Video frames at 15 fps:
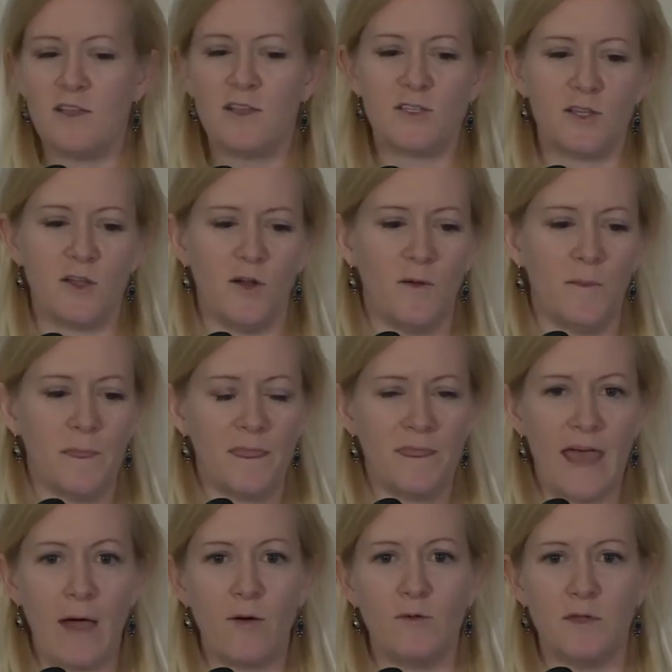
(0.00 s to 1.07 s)
So
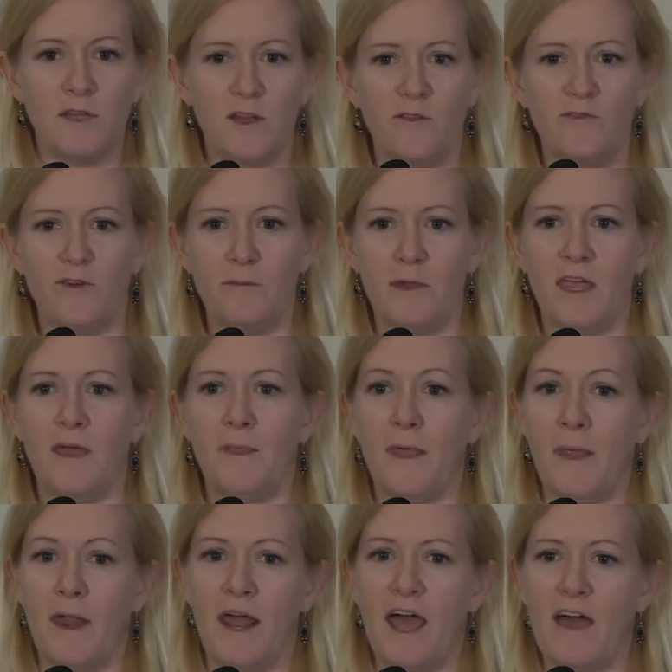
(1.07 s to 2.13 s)
that would be good for me, and then
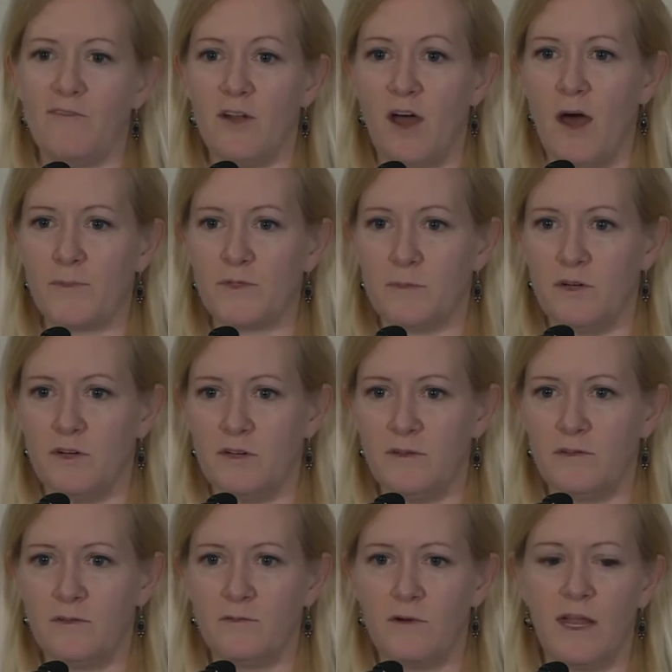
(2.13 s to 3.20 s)
I have an optimal,
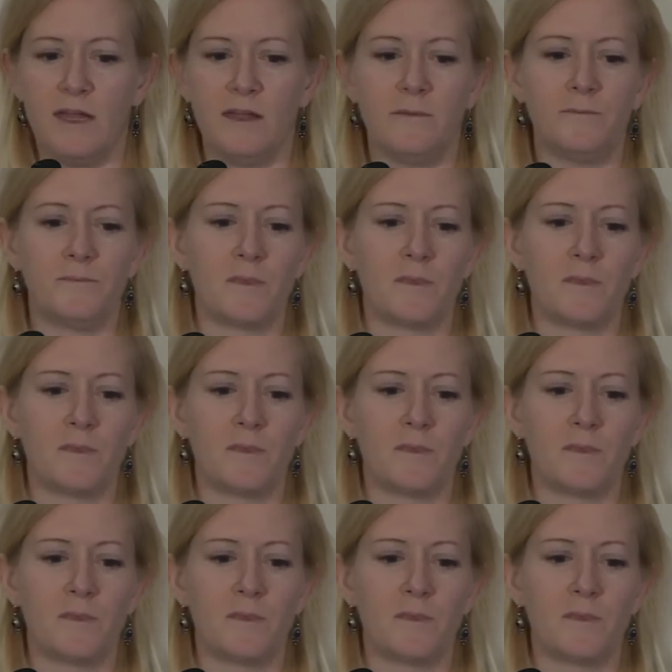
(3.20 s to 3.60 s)
right?